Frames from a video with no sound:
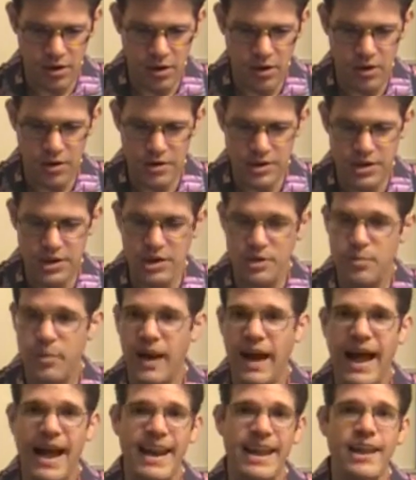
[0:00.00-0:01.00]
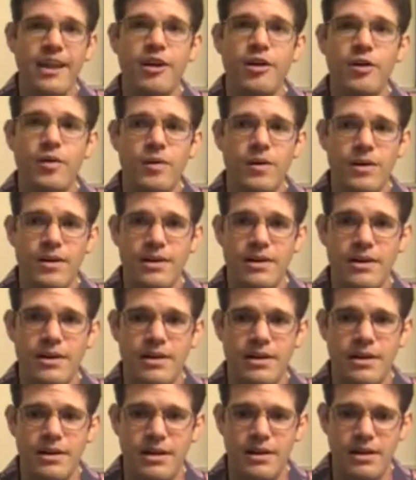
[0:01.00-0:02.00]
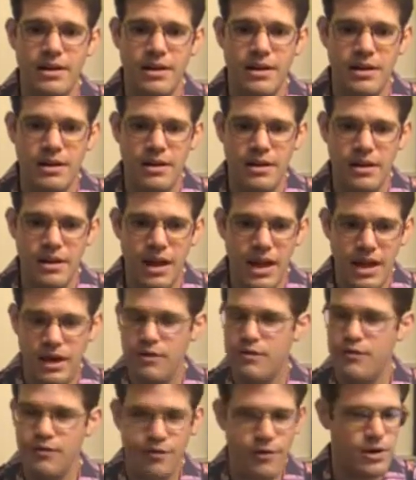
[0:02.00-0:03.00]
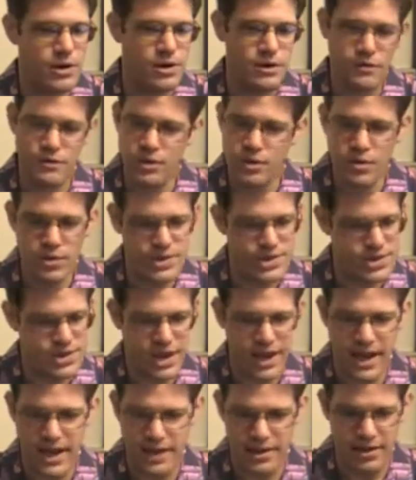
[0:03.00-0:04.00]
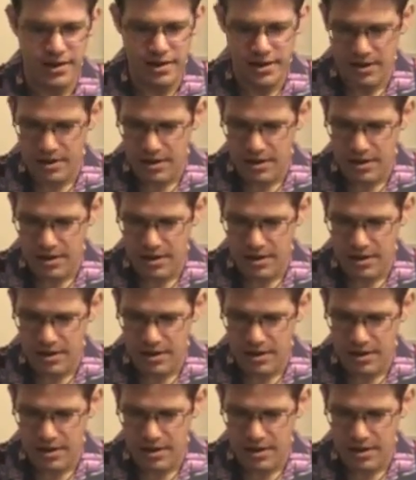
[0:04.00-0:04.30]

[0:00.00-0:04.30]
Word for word: on your patio and in front of you is not